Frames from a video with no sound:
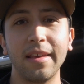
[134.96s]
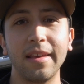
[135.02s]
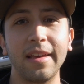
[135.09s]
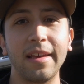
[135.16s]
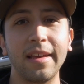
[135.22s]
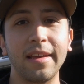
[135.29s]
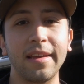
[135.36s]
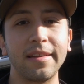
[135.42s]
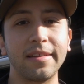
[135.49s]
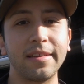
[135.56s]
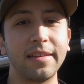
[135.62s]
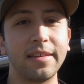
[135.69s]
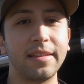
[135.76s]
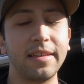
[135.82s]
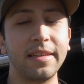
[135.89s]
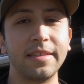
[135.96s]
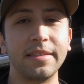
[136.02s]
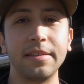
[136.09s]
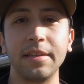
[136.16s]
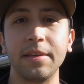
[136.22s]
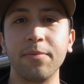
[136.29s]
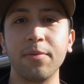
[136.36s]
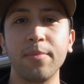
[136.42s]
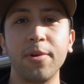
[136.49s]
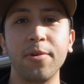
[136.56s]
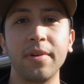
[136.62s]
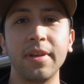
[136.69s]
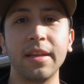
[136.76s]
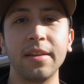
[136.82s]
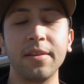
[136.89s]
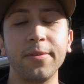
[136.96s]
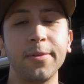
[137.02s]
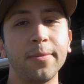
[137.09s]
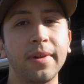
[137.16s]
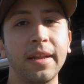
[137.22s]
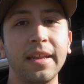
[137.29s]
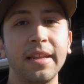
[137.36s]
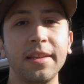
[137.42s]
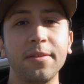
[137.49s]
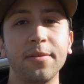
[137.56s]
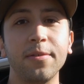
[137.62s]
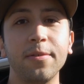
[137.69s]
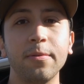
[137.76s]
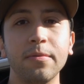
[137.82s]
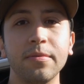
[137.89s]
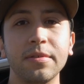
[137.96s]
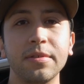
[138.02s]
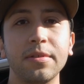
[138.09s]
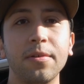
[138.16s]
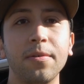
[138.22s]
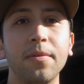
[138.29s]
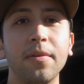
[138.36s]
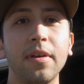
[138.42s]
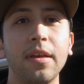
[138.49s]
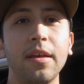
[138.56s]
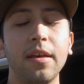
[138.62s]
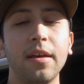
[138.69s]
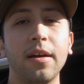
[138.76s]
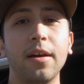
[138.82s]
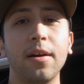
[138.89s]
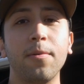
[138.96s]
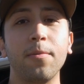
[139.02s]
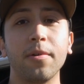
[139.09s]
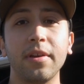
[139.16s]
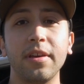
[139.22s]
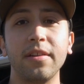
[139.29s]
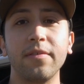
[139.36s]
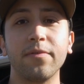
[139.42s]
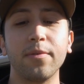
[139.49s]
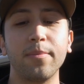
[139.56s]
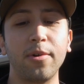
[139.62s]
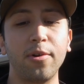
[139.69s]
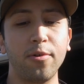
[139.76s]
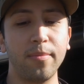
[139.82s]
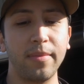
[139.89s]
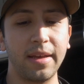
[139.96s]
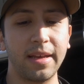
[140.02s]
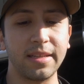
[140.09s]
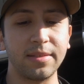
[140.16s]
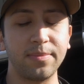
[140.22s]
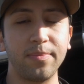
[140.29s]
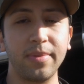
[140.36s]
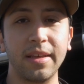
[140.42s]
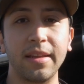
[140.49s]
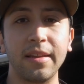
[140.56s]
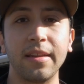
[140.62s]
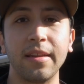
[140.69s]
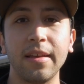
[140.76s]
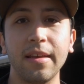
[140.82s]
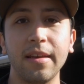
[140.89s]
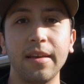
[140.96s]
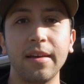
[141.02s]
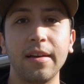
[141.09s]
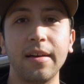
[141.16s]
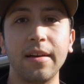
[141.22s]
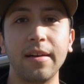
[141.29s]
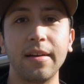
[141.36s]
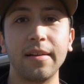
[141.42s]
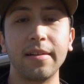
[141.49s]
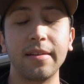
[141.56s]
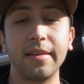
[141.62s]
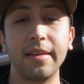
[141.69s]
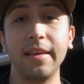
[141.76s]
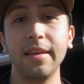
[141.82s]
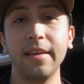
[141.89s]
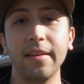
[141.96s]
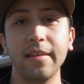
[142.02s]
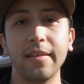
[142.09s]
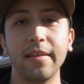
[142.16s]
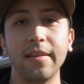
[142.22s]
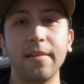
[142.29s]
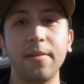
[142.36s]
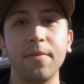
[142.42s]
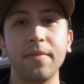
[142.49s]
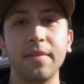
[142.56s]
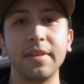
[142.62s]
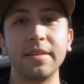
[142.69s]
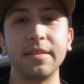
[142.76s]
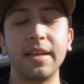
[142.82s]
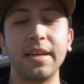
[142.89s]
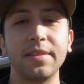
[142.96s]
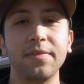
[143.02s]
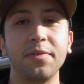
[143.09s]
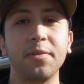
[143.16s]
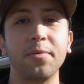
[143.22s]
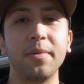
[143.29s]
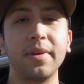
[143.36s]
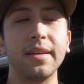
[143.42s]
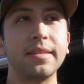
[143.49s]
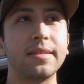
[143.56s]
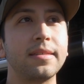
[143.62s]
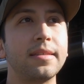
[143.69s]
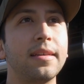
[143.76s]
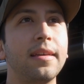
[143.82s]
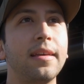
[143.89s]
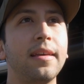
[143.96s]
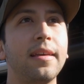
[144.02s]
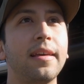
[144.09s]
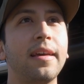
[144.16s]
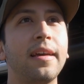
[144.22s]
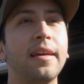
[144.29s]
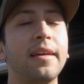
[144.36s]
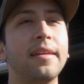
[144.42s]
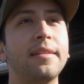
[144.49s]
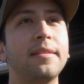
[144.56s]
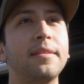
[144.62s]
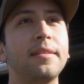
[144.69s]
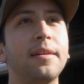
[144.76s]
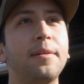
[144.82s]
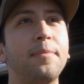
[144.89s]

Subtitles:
and can easily remote in and do what I need to do. So working from home has been key over these last few weeks. And